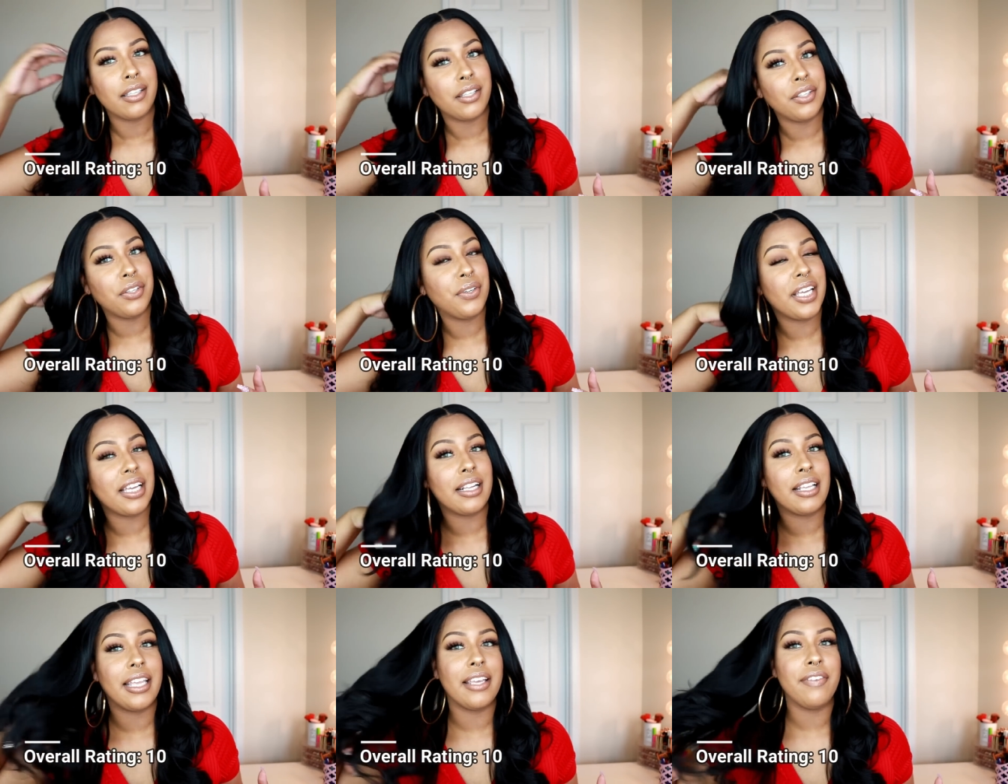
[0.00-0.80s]
You
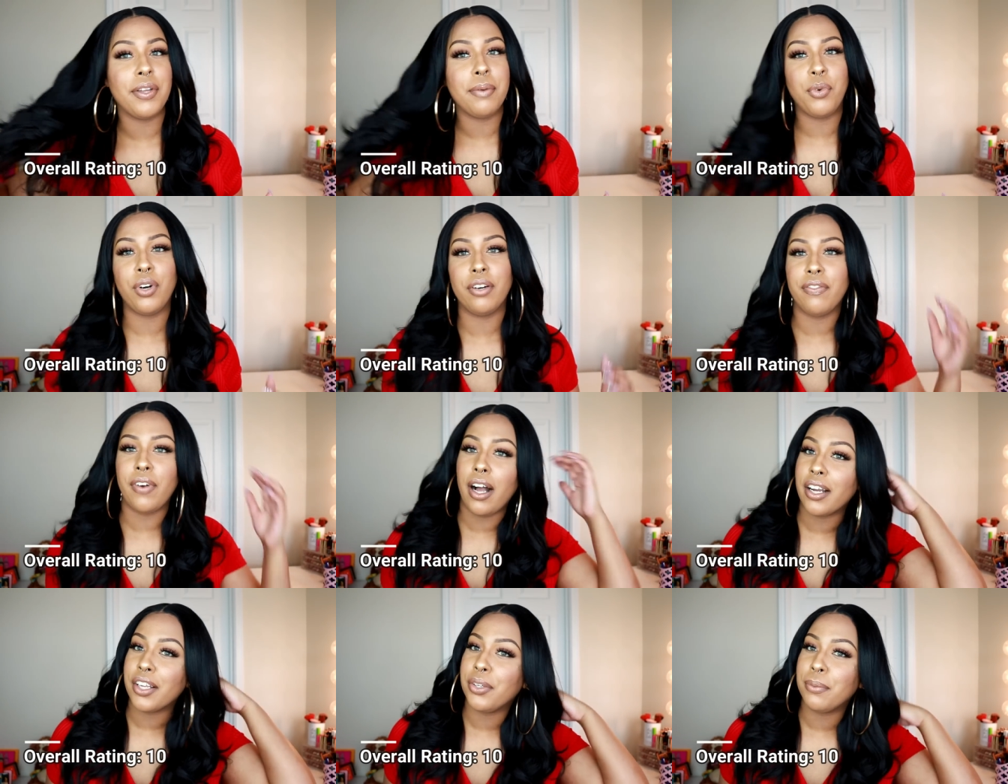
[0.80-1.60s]
can give it more
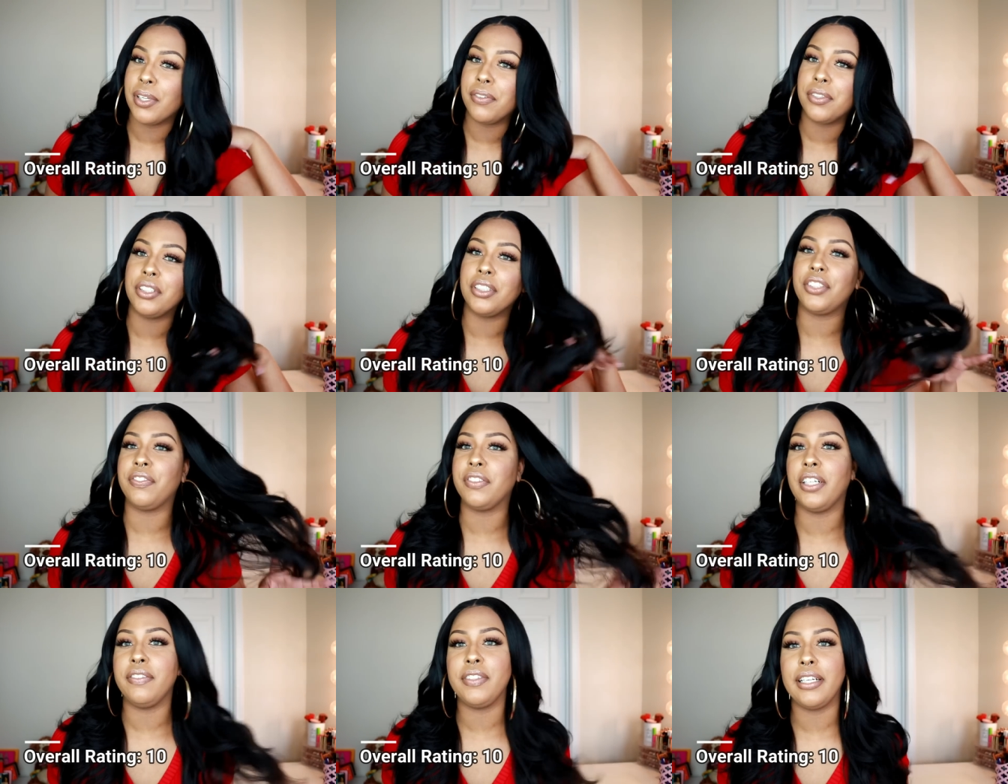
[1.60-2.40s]
volume if you just
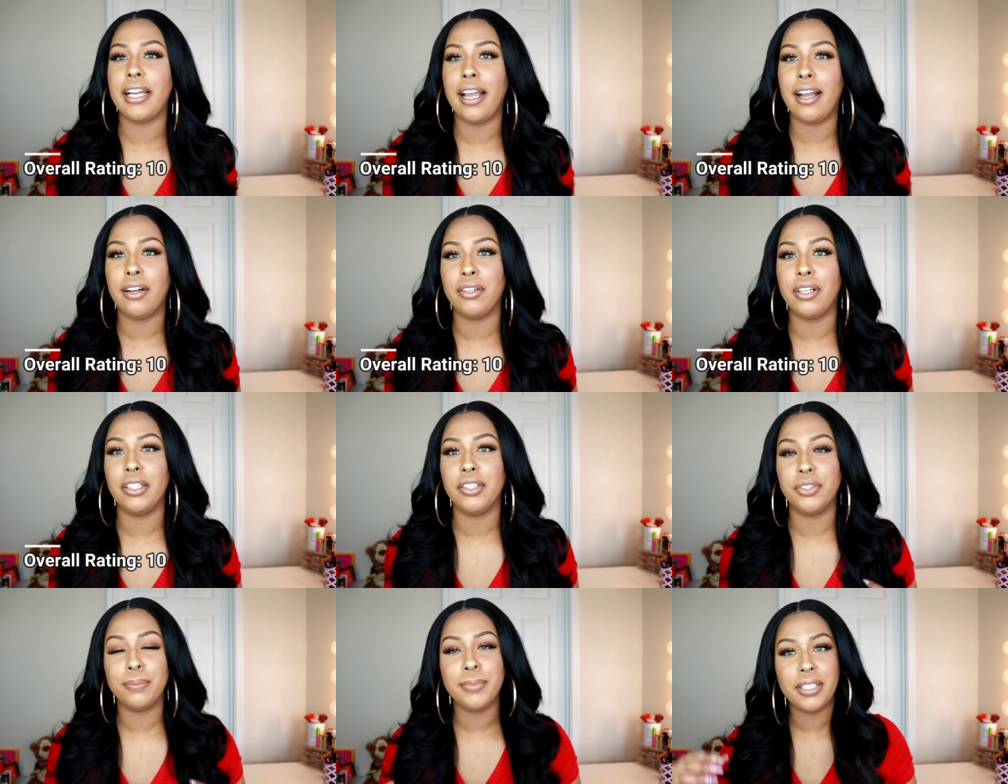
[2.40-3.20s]
fluffed it out a
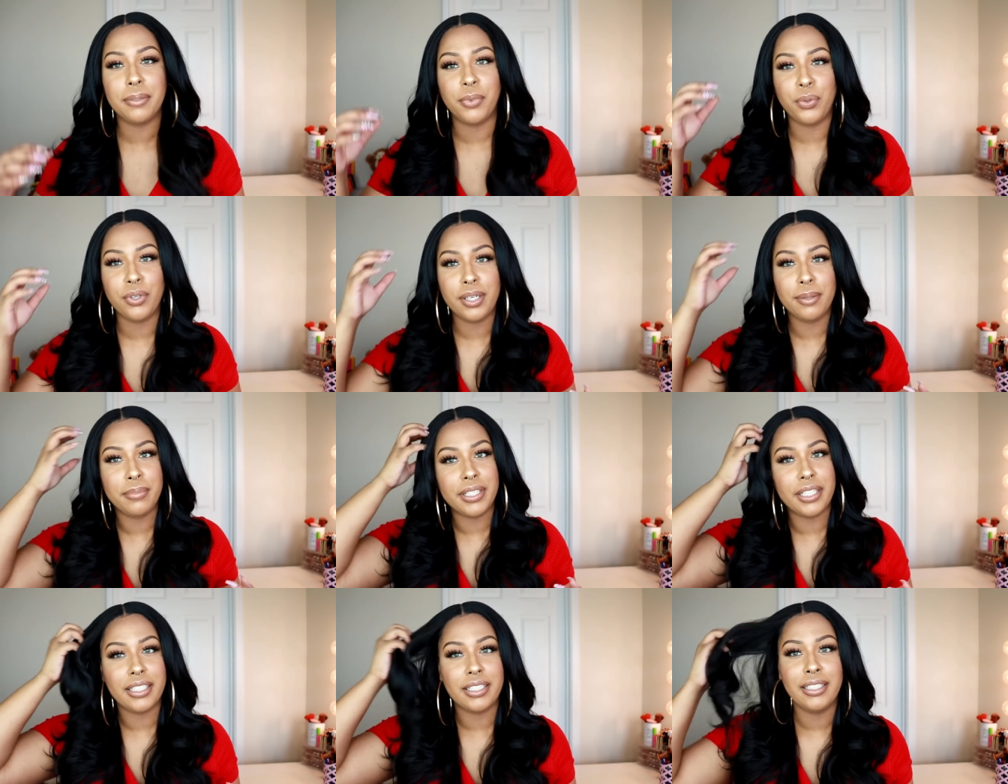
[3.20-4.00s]
little bit more,
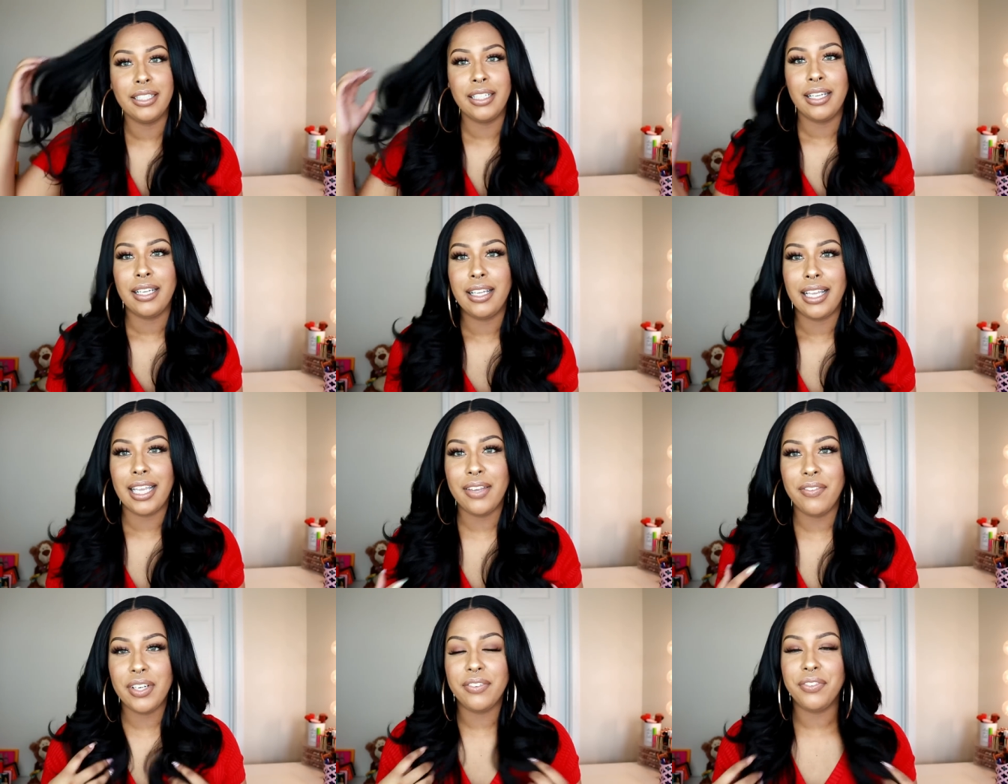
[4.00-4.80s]
but
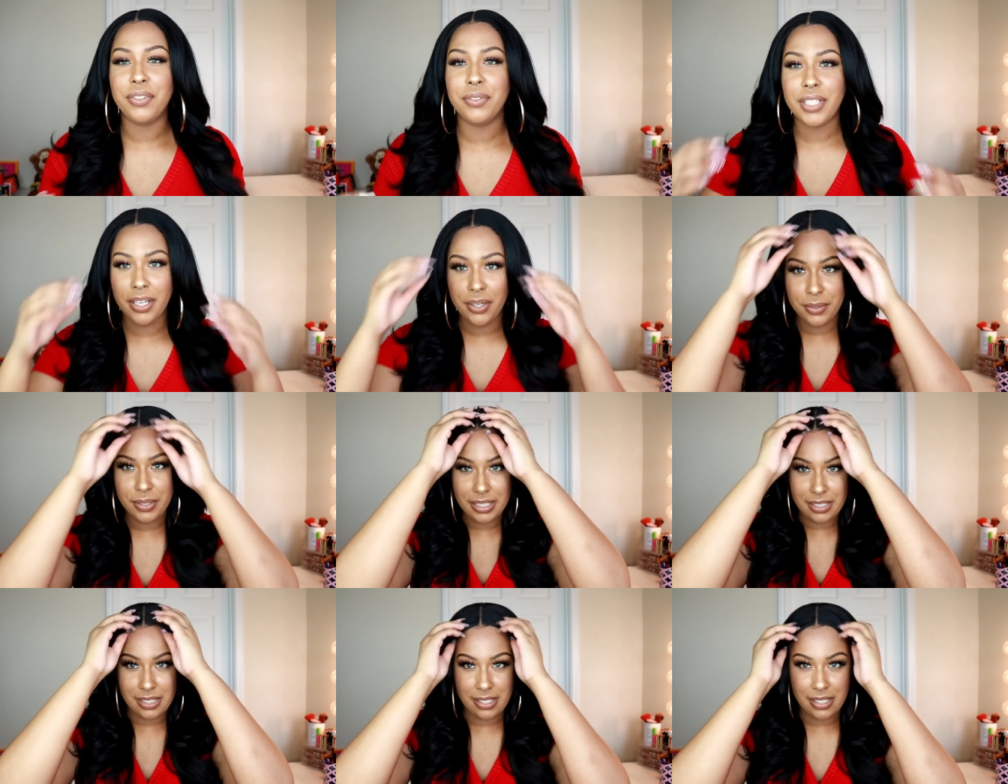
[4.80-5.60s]
even if you
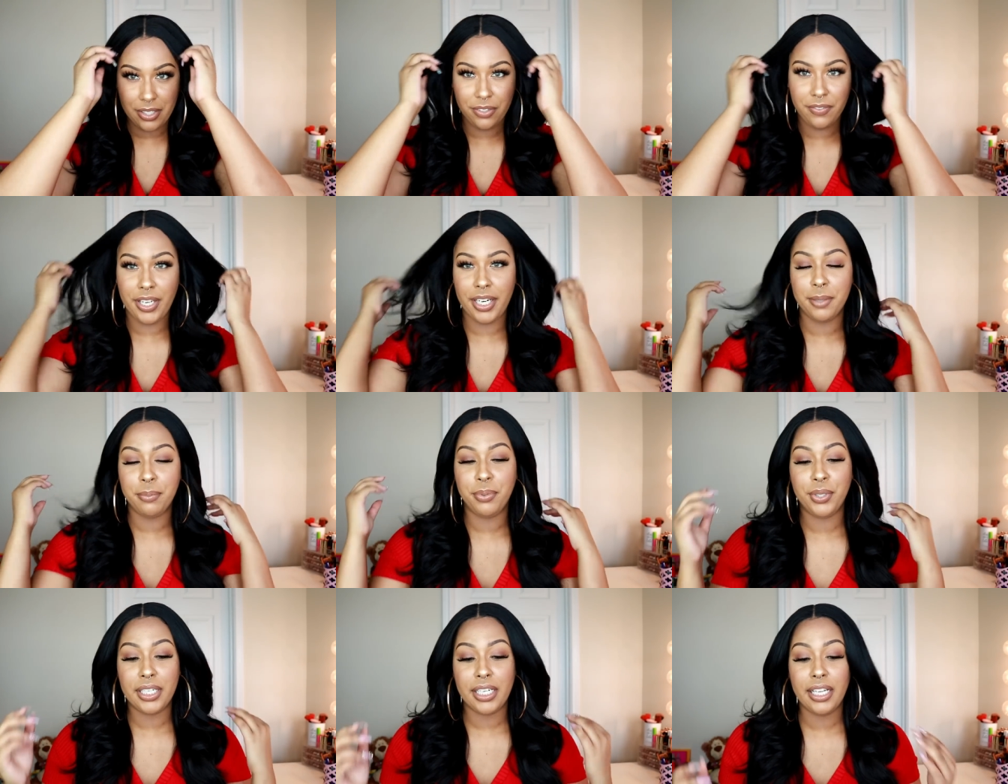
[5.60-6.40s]
don't, it's still very
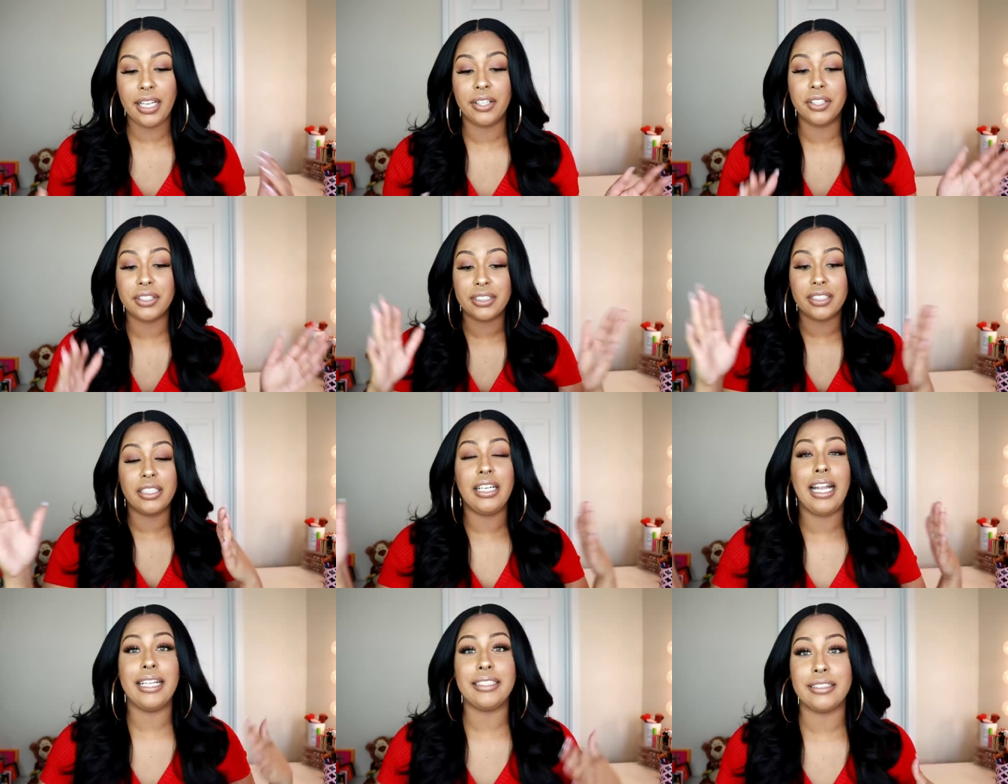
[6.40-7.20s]
pretty. It looks
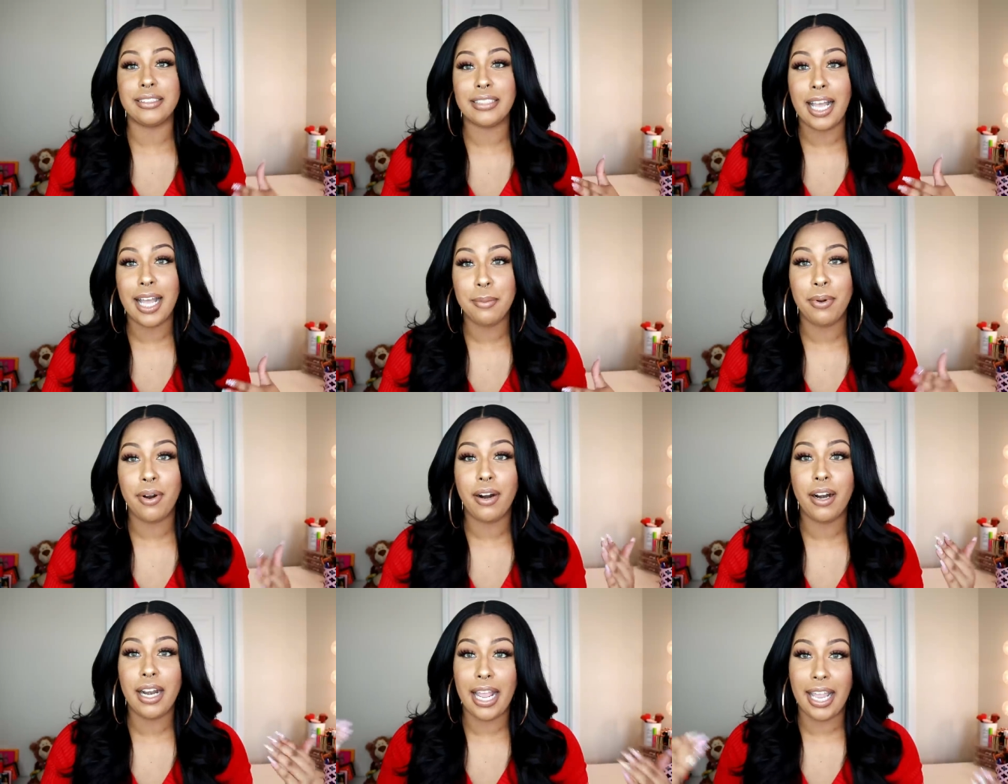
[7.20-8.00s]
good as a side
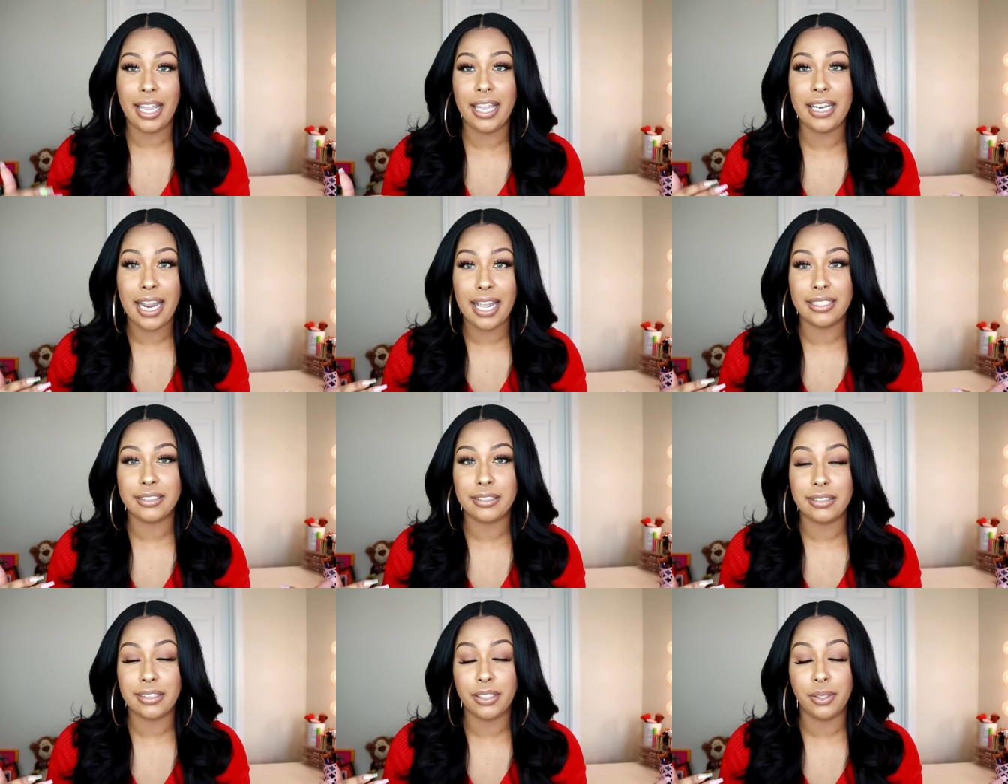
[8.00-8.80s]
part and as
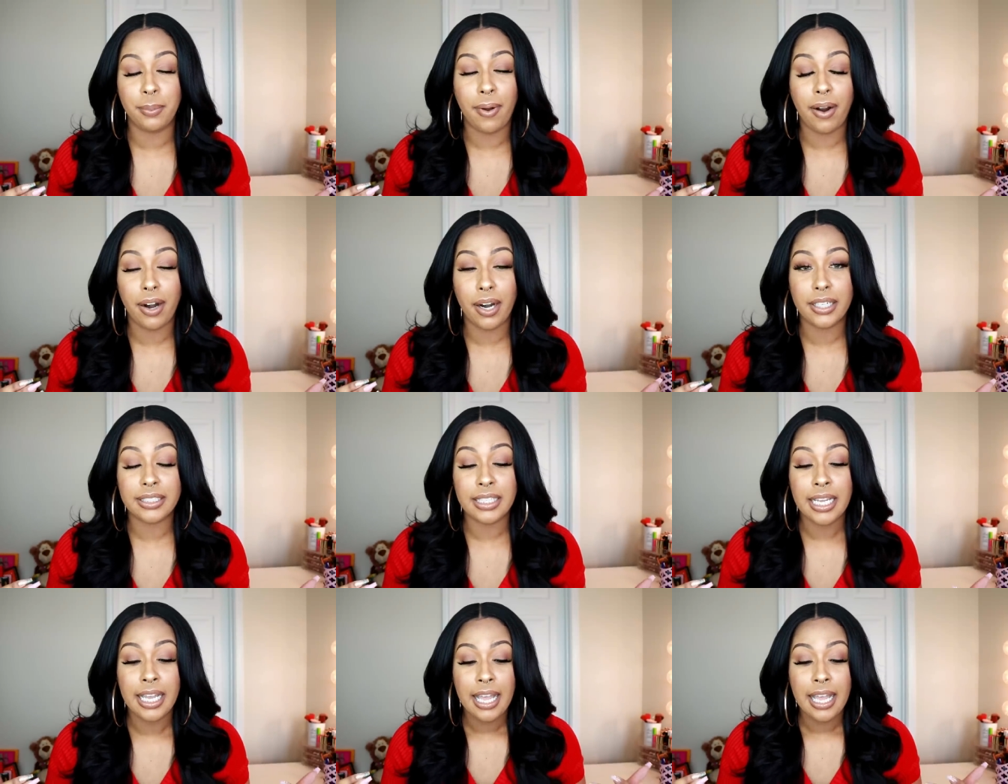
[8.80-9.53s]
a center part.